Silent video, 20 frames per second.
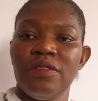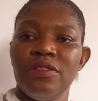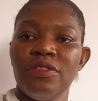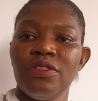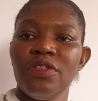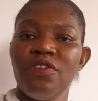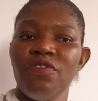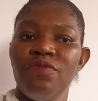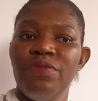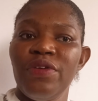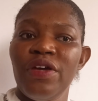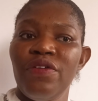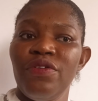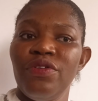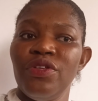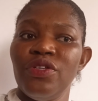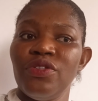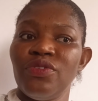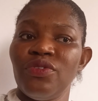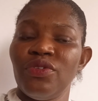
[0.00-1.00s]
instead of
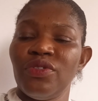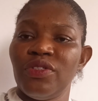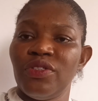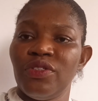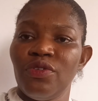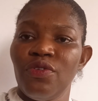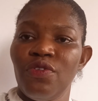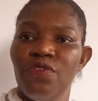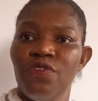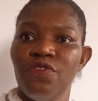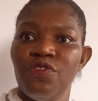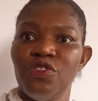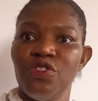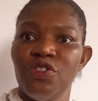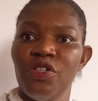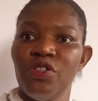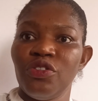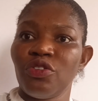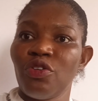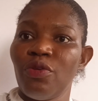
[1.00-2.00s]
bearing it yourself,
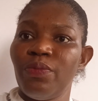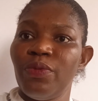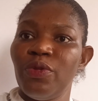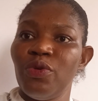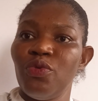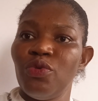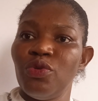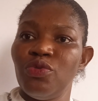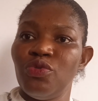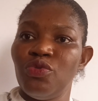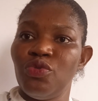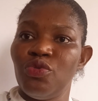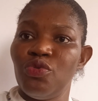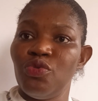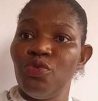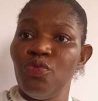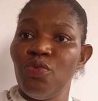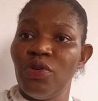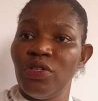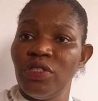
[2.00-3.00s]
insurance company will
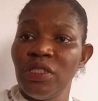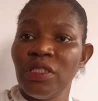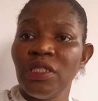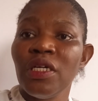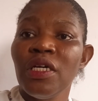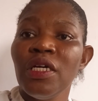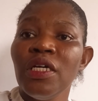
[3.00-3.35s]
do what?